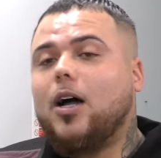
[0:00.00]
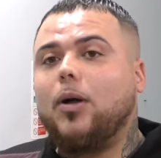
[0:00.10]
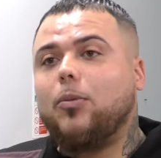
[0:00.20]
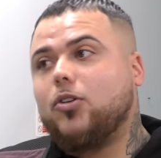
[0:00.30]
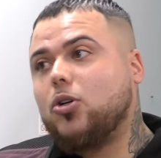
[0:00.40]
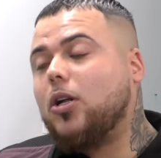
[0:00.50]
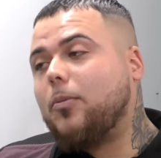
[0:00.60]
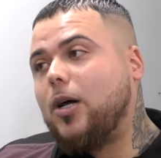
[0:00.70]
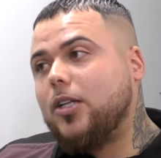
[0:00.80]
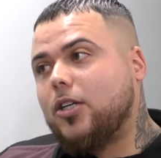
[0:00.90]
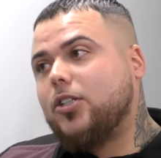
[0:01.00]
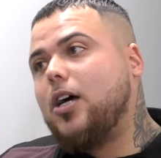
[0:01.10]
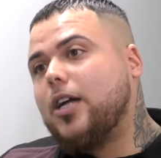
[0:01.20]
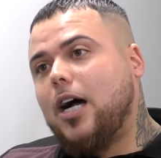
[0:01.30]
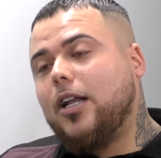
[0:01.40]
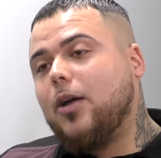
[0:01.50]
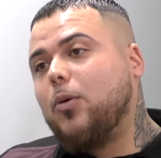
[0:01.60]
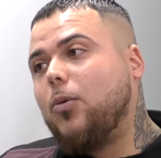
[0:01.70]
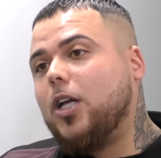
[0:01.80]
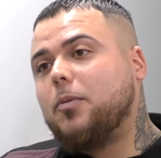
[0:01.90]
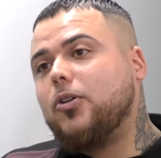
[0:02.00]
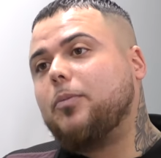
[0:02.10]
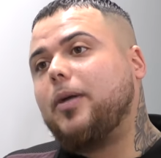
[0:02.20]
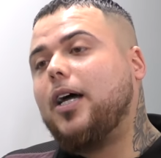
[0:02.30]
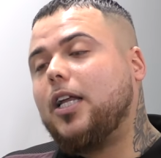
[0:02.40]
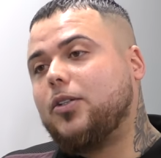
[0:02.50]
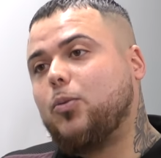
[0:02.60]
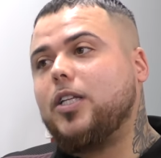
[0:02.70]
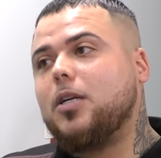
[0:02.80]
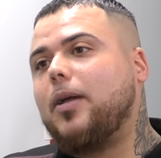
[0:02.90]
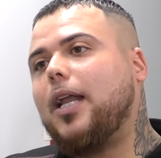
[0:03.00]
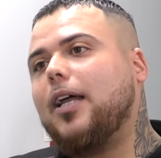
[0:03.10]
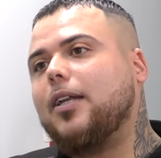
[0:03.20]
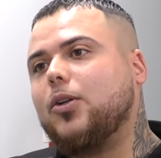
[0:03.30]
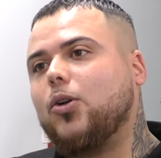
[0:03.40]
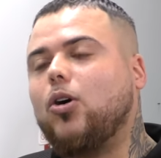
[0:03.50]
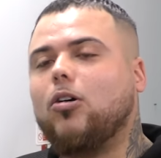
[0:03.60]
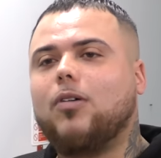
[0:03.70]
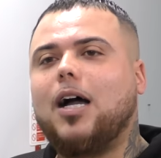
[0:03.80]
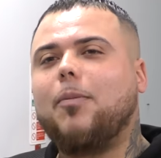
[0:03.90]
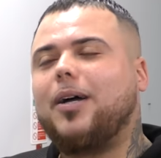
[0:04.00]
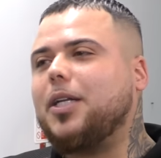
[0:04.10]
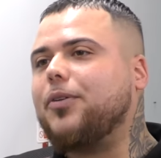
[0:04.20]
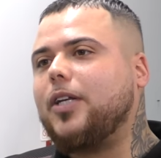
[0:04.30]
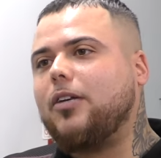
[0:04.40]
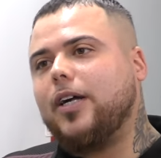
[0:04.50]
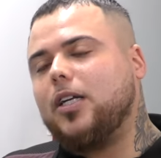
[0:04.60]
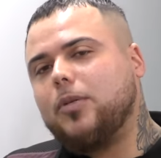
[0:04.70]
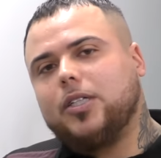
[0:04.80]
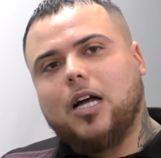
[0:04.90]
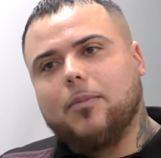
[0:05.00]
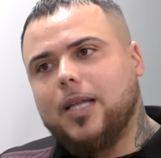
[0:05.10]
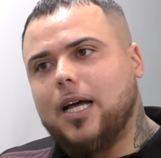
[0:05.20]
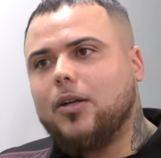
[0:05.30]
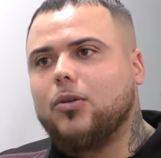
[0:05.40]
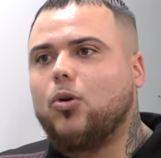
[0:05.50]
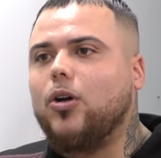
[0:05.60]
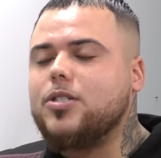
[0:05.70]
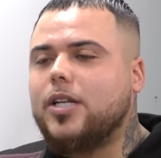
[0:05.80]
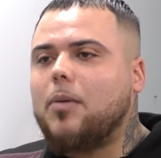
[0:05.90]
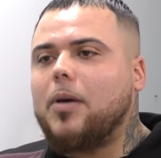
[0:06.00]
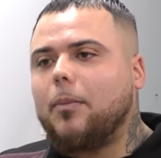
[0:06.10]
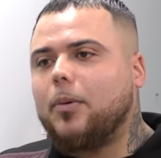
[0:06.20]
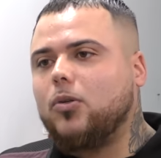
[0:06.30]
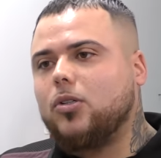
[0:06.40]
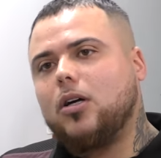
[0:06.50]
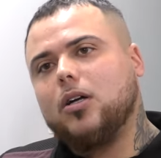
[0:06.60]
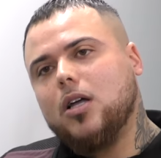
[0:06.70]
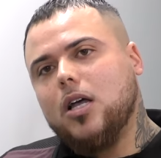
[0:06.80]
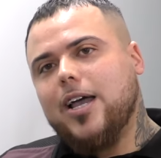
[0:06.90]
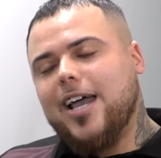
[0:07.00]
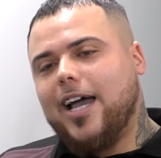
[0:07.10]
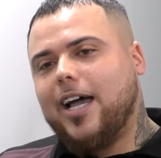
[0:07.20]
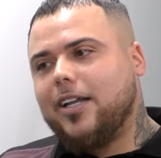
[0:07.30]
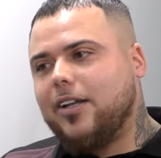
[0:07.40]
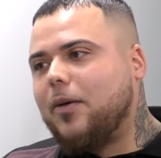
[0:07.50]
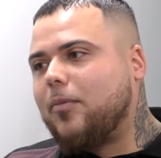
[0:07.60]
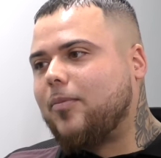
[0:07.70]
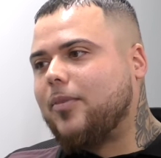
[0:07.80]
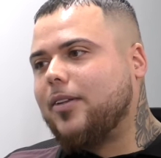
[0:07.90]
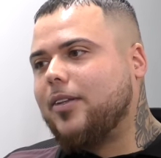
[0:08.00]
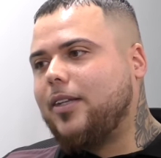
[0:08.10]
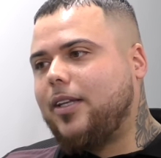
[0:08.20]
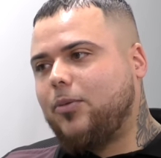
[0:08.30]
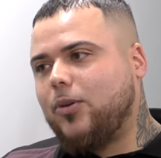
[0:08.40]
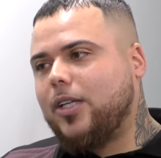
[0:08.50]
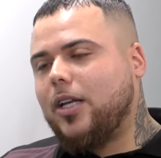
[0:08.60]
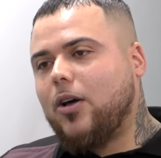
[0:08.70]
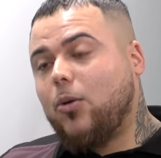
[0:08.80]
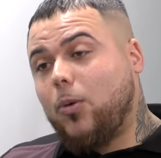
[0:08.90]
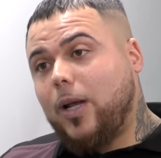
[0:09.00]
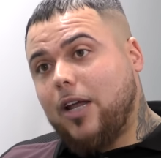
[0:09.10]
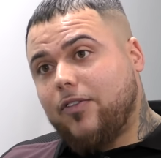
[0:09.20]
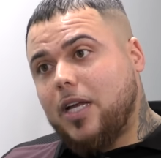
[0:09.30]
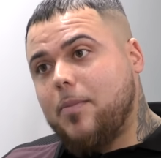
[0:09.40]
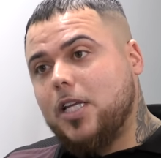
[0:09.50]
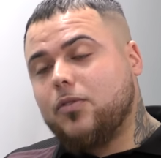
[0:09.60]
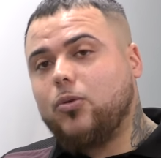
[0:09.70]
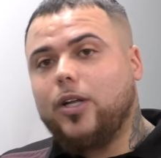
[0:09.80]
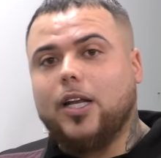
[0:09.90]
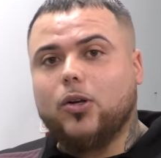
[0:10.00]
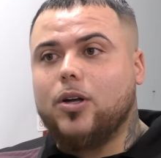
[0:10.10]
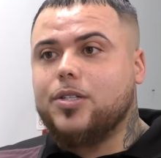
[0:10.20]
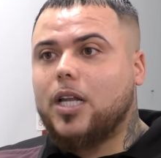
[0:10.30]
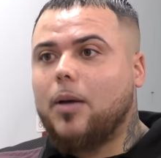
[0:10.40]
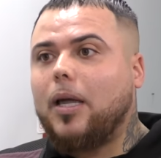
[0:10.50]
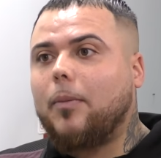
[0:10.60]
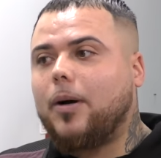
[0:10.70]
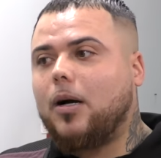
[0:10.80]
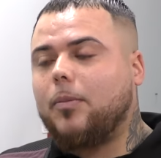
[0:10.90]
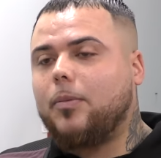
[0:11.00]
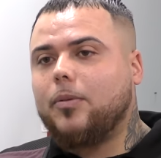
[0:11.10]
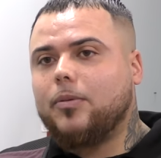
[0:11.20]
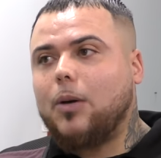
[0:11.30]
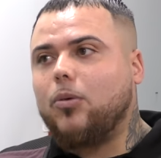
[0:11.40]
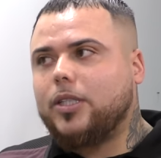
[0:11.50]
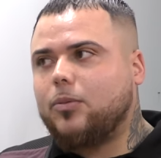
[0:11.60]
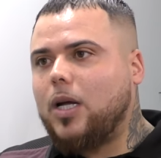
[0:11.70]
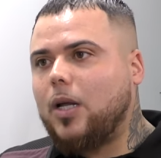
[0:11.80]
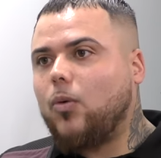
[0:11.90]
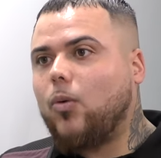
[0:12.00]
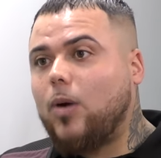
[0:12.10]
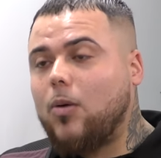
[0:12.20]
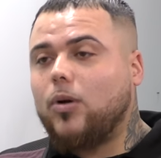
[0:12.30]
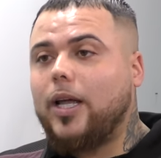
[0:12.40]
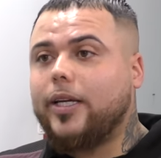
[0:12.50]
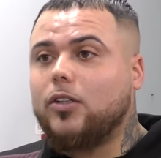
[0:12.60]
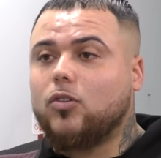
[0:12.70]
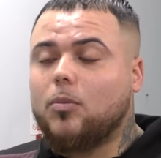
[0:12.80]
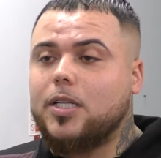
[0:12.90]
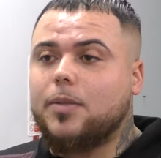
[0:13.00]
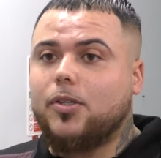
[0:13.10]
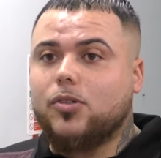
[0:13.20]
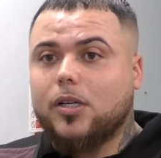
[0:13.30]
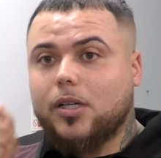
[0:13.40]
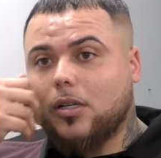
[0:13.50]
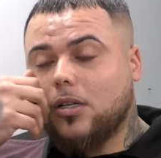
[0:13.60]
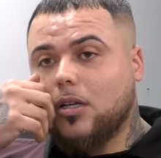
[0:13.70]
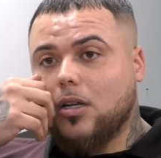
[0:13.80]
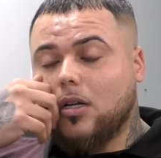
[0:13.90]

Yeah, I went with Tottenham once. I snuck out there when I weren't supposed to be out there. Went to Milan and got a row, but I didn't really rate them. We come down, got into their main boozer, and um, we, was in we were left 10 minutes before the end, got into their main pub. That was where, they were, where all their geezers were meant to be drinking.